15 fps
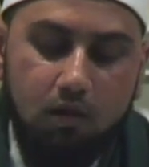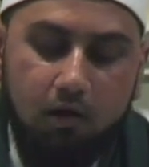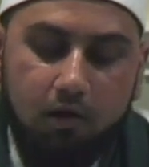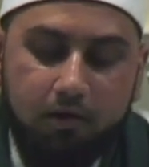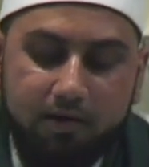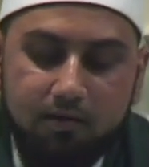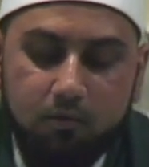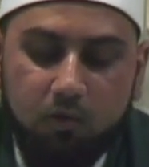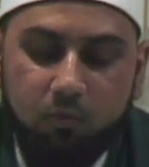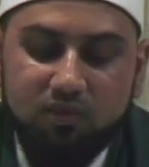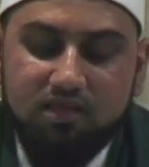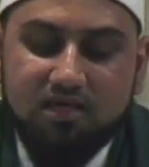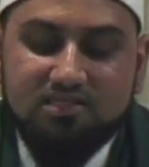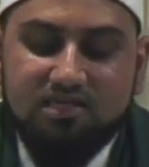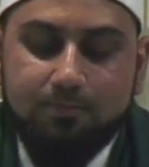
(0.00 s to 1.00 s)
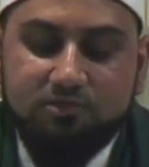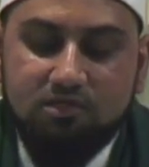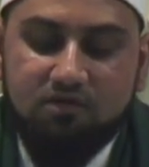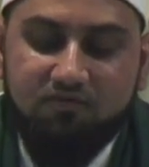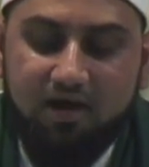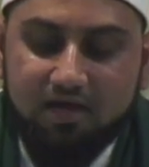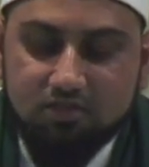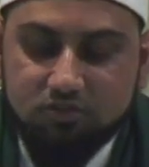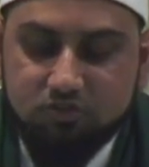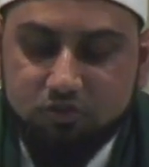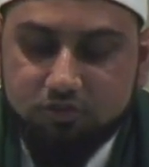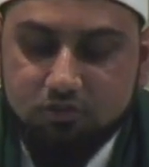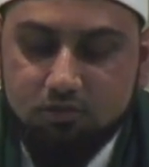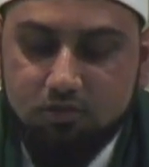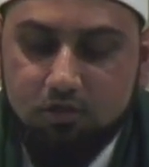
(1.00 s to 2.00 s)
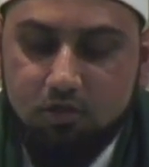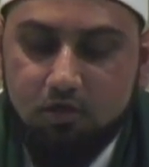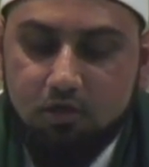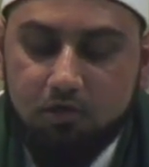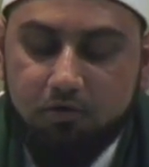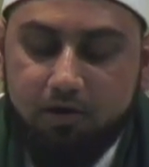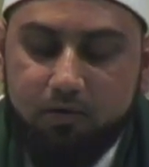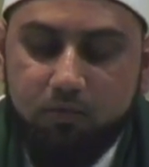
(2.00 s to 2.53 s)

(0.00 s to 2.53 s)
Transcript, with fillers: All right, with the exception of Hajj, right?